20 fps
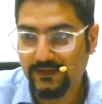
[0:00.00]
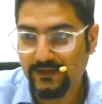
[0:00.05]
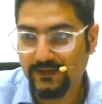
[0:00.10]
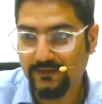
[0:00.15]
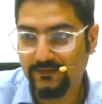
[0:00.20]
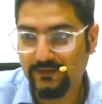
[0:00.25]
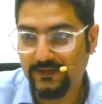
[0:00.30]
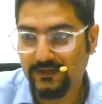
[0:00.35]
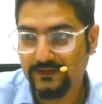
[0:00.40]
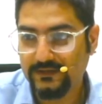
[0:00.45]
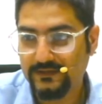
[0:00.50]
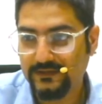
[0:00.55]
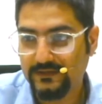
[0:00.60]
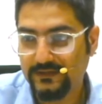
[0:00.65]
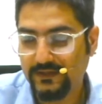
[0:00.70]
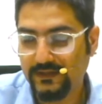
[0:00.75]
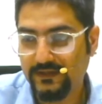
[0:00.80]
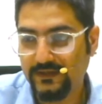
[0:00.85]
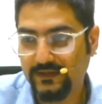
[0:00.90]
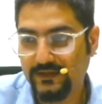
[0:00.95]
Even a
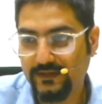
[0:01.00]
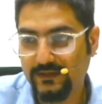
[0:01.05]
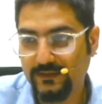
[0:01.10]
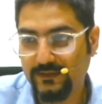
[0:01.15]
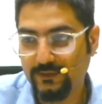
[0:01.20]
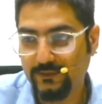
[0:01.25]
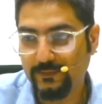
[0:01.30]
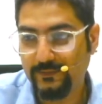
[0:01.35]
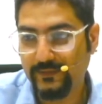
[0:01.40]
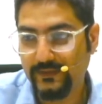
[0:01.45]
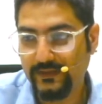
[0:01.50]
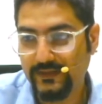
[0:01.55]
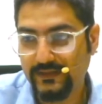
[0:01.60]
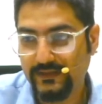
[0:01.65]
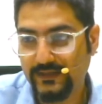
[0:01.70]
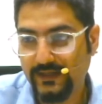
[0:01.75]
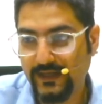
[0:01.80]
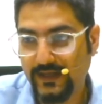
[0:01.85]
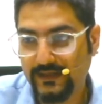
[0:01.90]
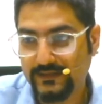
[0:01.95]
single rupee
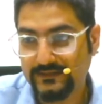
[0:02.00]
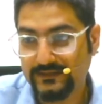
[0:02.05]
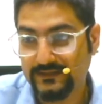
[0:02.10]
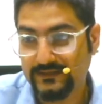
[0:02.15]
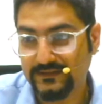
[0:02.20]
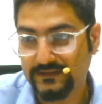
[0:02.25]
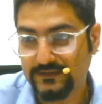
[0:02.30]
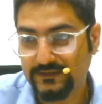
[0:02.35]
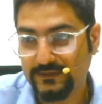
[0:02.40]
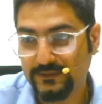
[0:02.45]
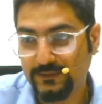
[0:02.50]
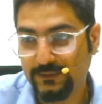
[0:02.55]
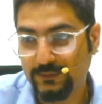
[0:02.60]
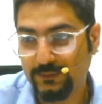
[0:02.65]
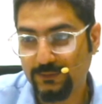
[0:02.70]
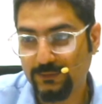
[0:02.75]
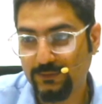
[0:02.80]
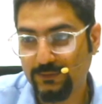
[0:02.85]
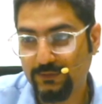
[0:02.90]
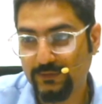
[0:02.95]
taxes.
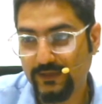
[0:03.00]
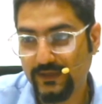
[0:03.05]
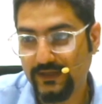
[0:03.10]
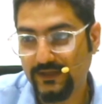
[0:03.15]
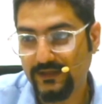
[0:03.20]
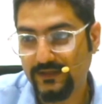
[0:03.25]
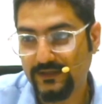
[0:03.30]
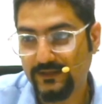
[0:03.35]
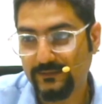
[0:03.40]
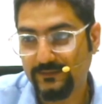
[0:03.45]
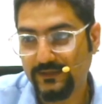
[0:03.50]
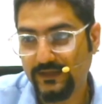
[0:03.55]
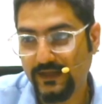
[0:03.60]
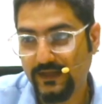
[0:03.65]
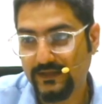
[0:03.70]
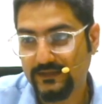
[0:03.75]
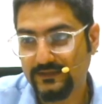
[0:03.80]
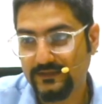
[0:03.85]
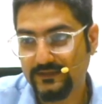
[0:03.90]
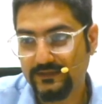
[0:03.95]
No income
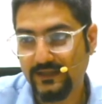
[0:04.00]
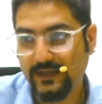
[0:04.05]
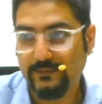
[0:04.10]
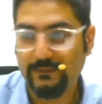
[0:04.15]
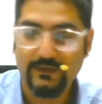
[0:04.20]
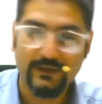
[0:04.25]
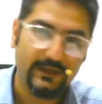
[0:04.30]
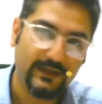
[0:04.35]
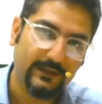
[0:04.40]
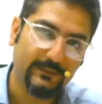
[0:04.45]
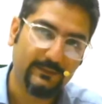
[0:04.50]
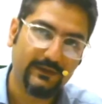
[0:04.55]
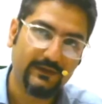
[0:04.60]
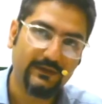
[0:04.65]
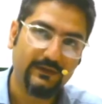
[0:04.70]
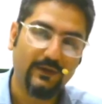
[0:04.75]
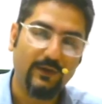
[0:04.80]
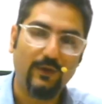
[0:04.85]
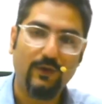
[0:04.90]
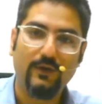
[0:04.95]
tax is
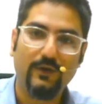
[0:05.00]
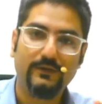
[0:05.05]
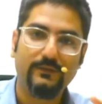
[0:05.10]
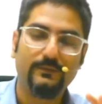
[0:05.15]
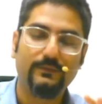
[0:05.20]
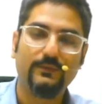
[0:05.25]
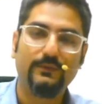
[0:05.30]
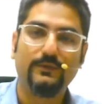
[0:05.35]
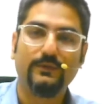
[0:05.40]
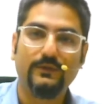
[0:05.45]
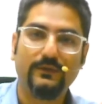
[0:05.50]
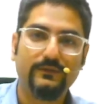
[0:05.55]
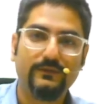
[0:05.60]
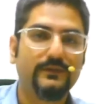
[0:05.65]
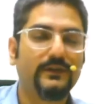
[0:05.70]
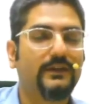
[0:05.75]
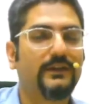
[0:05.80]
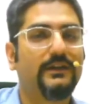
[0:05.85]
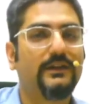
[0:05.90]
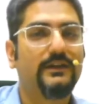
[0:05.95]
applicable on Board
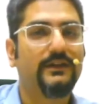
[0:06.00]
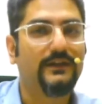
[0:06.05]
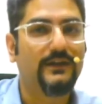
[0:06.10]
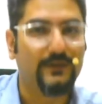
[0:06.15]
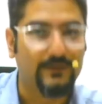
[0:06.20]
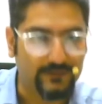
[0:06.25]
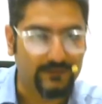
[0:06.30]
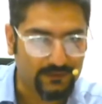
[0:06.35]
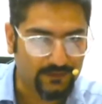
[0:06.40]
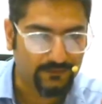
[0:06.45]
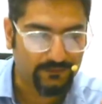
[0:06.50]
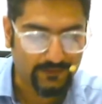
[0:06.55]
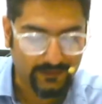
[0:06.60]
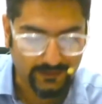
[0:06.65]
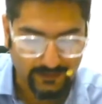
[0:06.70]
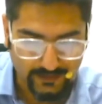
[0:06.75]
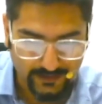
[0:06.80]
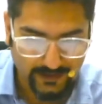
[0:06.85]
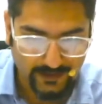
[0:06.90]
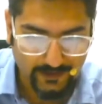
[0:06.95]
of Cricket Council of
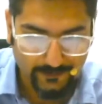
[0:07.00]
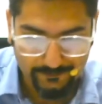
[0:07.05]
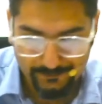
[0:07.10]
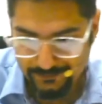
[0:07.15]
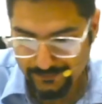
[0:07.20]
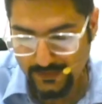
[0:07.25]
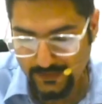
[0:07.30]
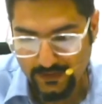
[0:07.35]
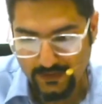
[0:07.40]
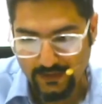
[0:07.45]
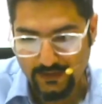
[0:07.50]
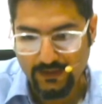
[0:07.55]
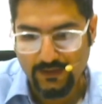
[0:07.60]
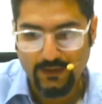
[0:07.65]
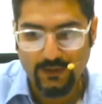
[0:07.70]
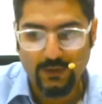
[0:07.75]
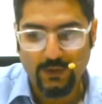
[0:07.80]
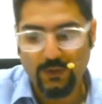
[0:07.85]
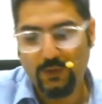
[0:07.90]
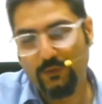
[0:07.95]
India
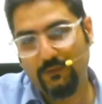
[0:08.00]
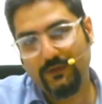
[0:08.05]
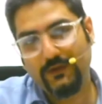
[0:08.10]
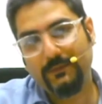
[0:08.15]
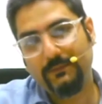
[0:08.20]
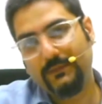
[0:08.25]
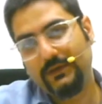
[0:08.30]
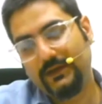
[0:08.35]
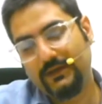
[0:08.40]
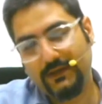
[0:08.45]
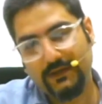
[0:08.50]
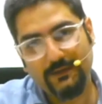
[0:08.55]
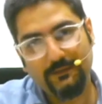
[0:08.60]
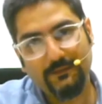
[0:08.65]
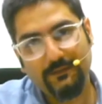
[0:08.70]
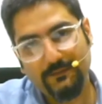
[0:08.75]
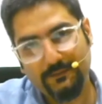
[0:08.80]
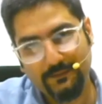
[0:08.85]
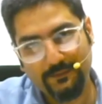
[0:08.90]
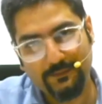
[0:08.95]
over
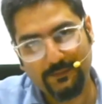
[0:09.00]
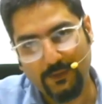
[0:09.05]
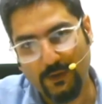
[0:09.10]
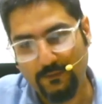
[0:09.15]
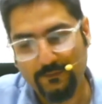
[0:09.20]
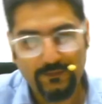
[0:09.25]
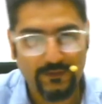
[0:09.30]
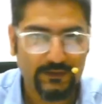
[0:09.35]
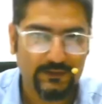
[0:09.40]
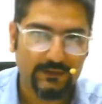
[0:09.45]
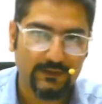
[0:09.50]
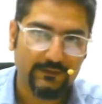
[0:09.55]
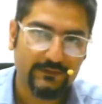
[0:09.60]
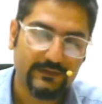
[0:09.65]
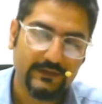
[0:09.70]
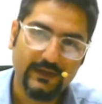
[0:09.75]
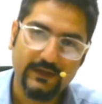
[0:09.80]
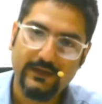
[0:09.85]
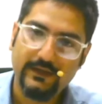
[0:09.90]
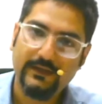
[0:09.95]
making profits of
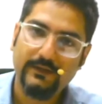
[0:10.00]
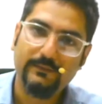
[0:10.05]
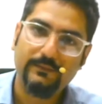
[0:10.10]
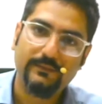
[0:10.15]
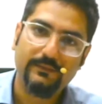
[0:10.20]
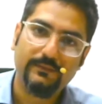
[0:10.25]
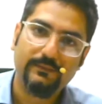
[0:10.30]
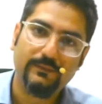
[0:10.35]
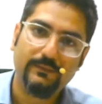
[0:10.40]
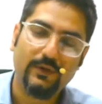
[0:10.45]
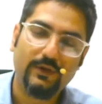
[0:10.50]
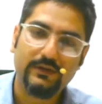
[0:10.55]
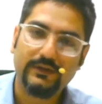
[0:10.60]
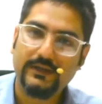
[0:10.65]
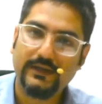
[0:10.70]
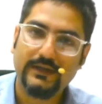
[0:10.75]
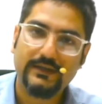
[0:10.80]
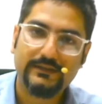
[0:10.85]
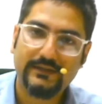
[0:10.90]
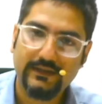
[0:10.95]
selling
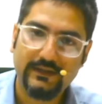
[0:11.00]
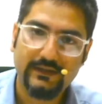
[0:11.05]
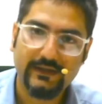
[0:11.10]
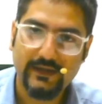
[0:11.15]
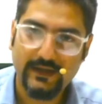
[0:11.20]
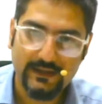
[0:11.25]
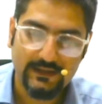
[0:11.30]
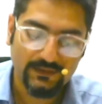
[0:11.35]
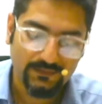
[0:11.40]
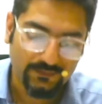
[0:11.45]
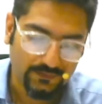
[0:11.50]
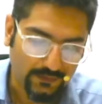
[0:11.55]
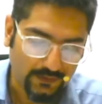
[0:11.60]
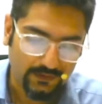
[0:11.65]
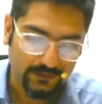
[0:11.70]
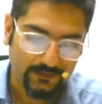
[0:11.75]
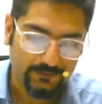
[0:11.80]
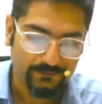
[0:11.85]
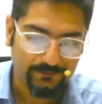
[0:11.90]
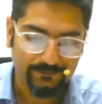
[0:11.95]
broadcasting rights
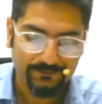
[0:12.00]
for